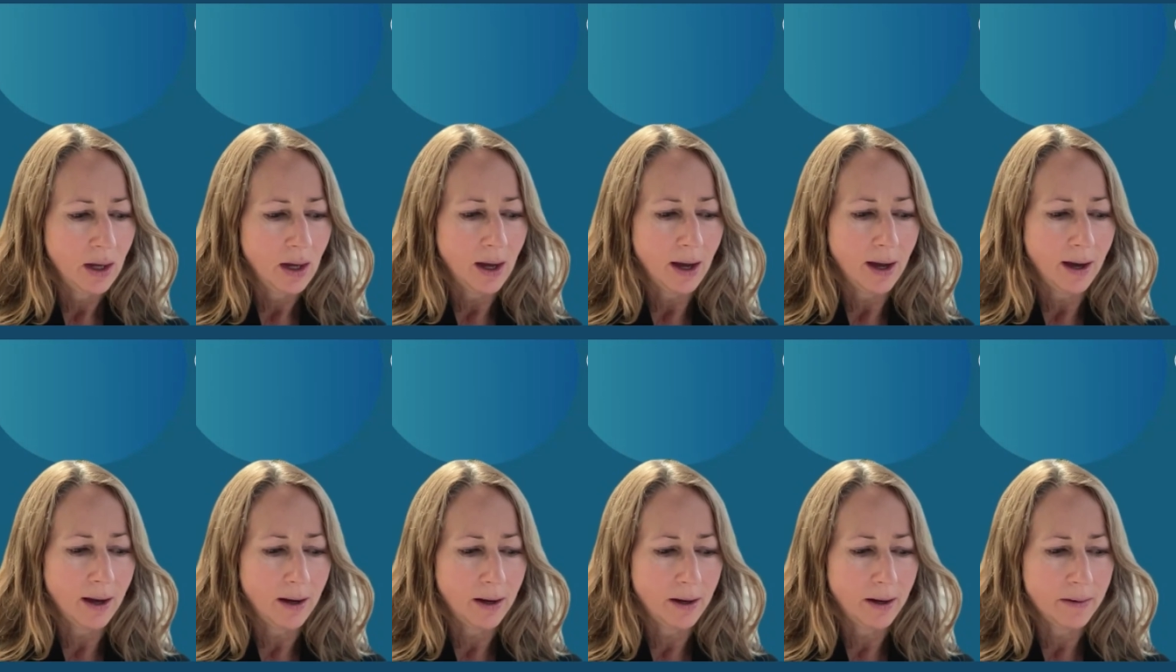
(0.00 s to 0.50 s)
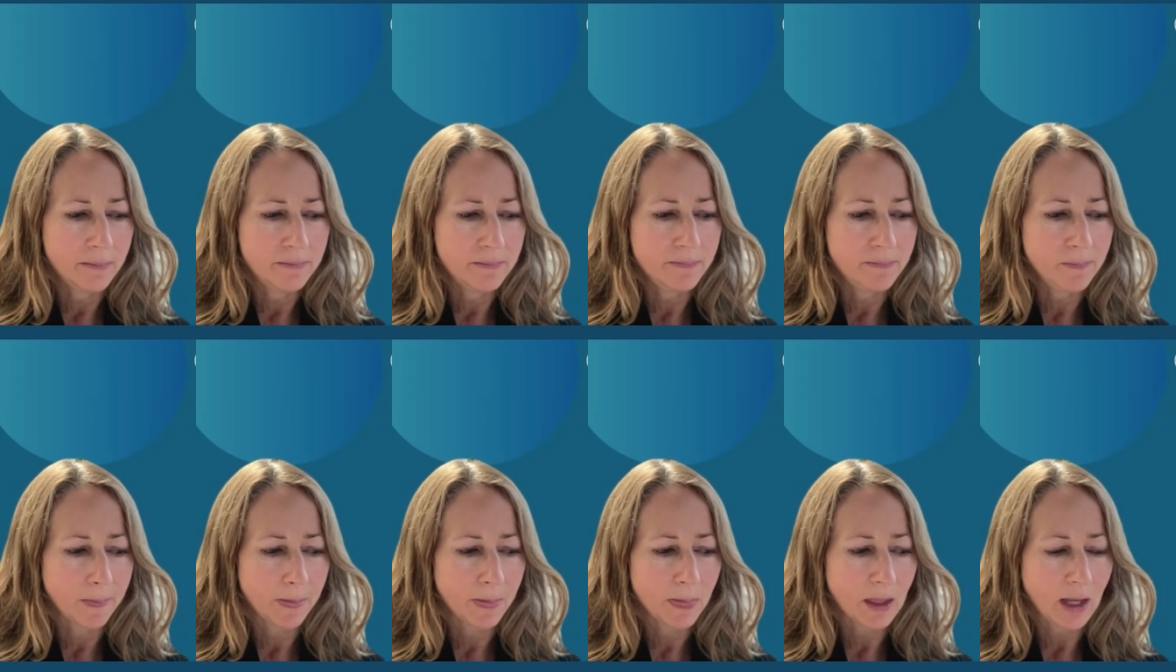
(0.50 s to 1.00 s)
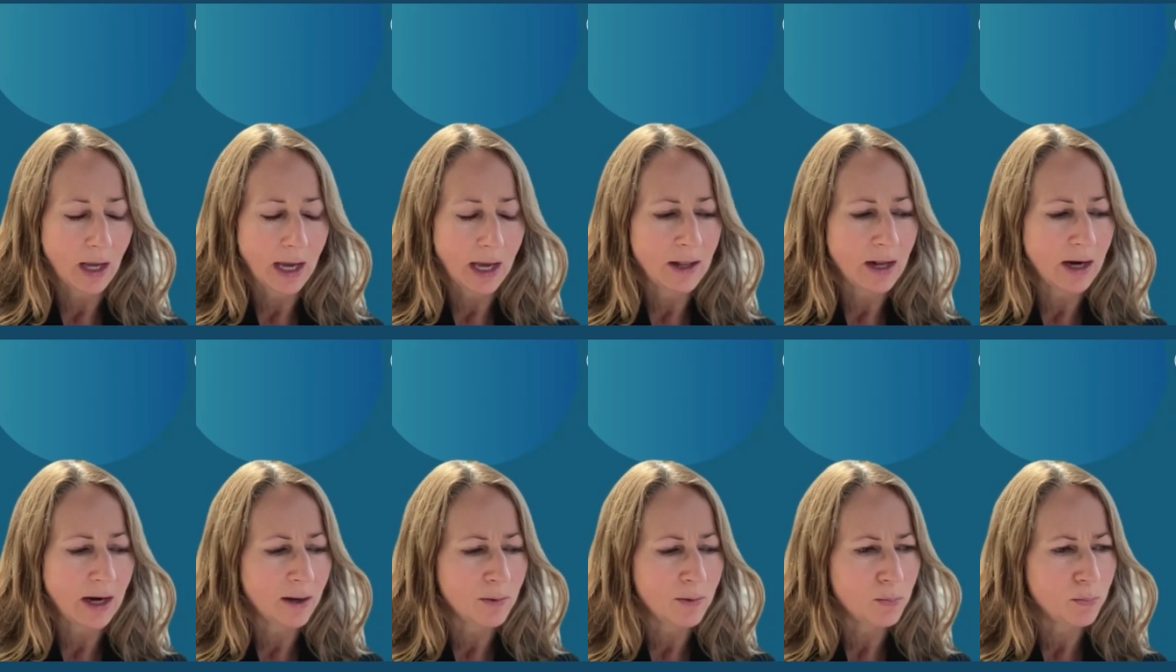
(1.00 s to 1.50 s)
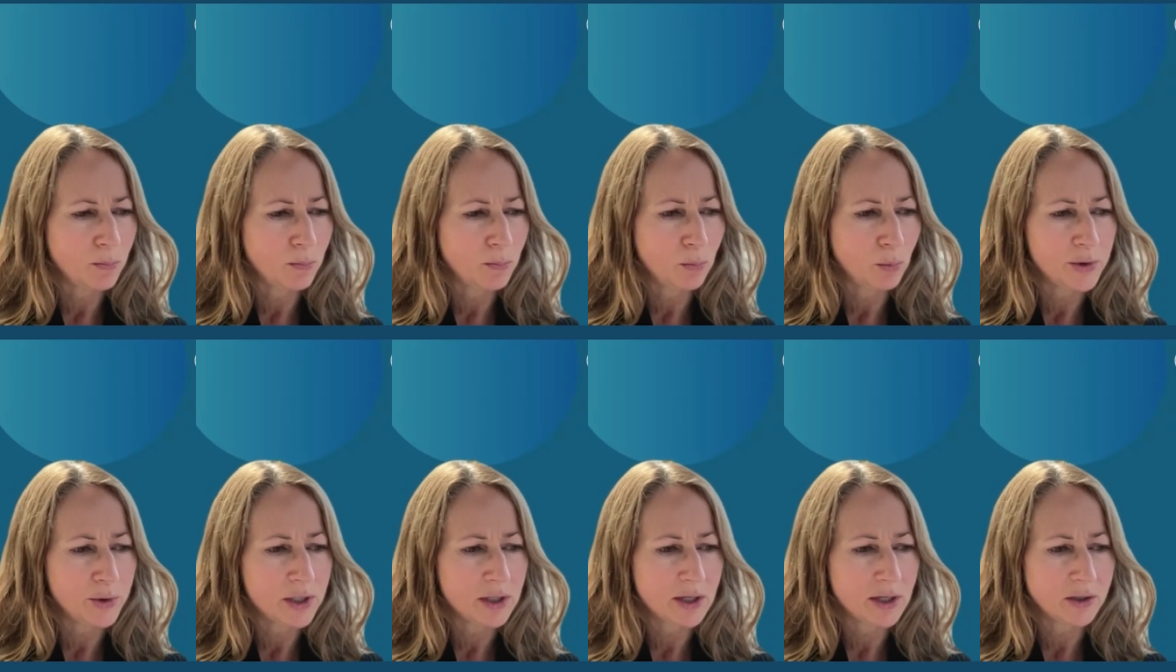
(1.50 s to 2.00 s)
And then I
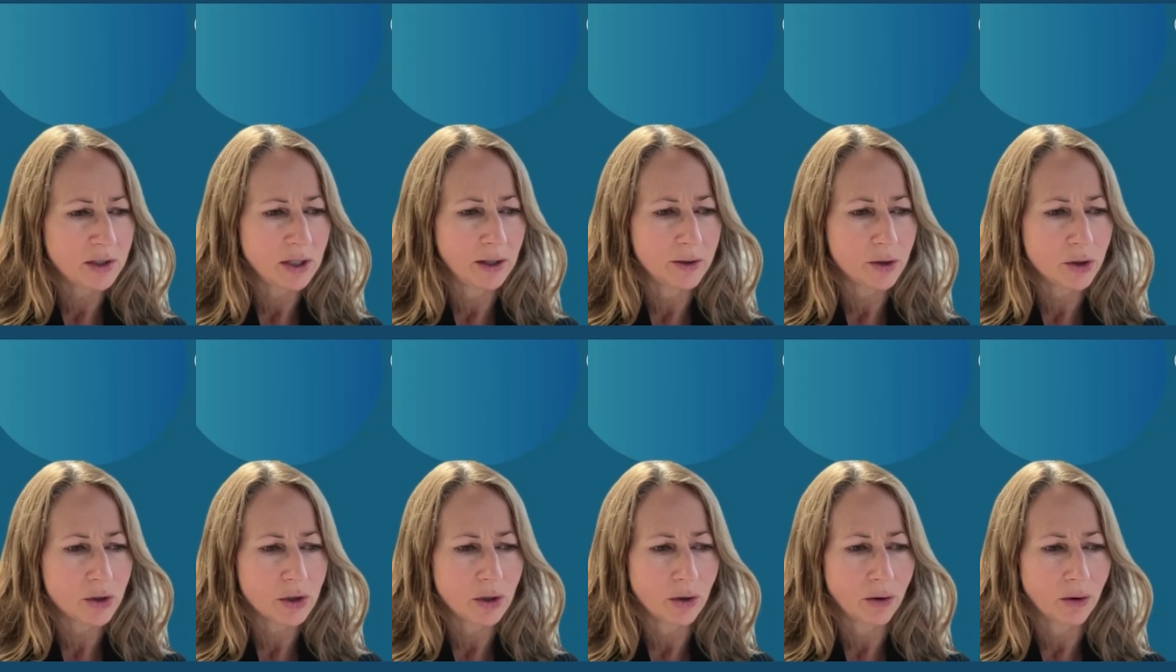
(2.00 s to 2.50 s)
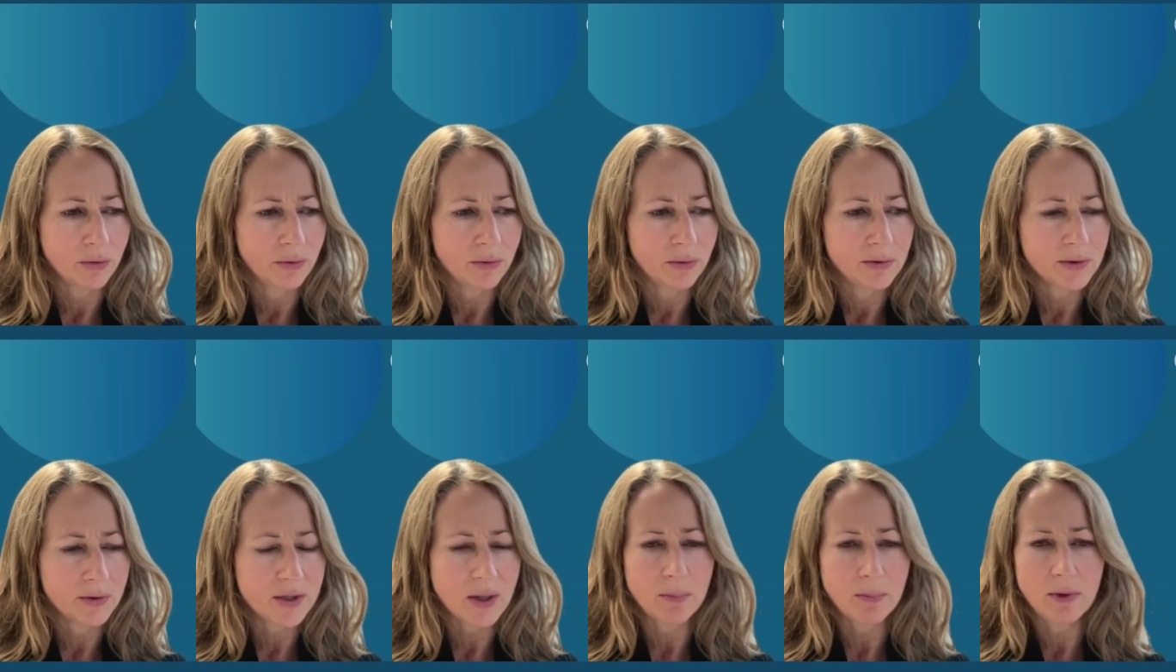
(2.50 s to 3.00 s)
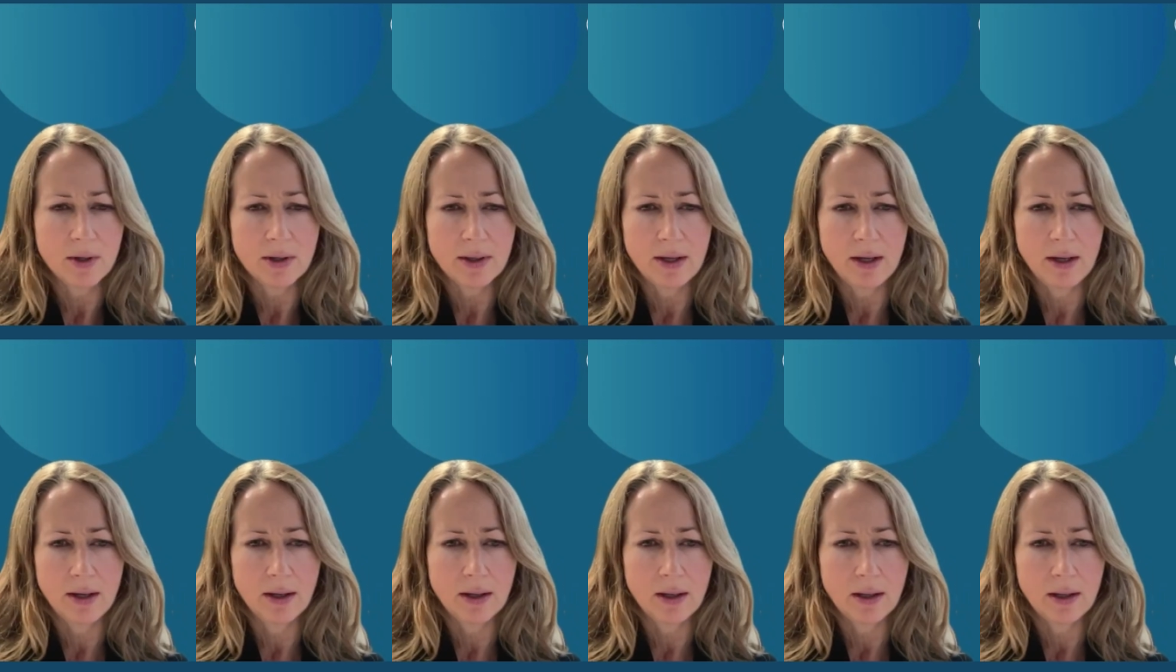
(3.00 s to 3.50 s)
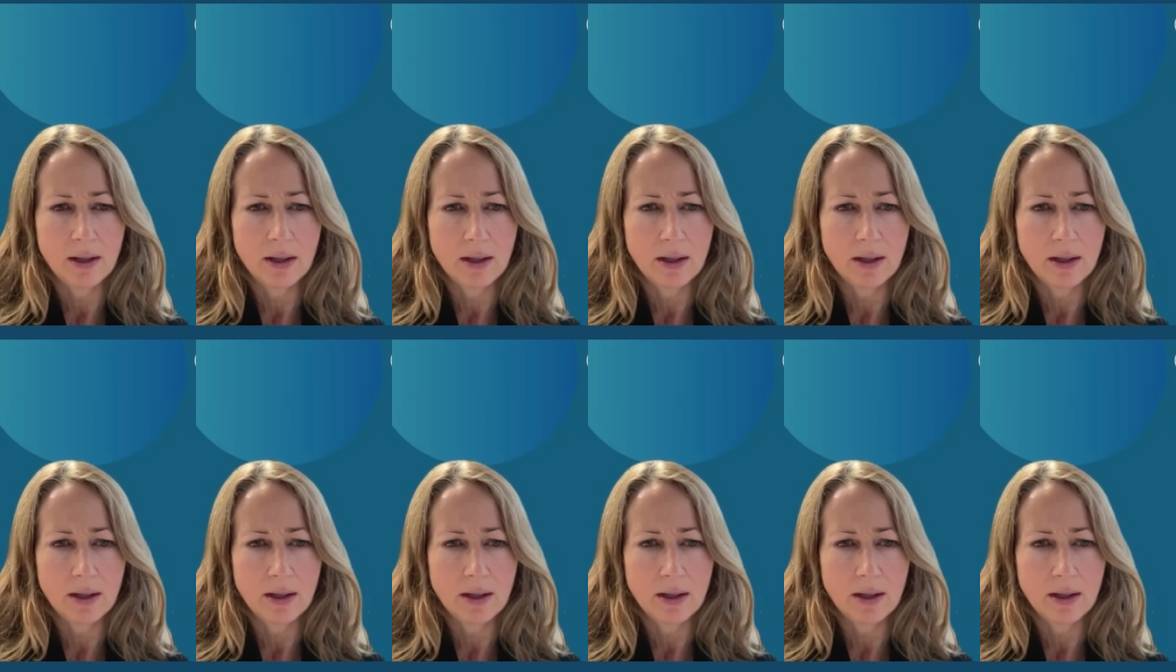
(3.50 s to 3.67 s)
wanted to touch on something that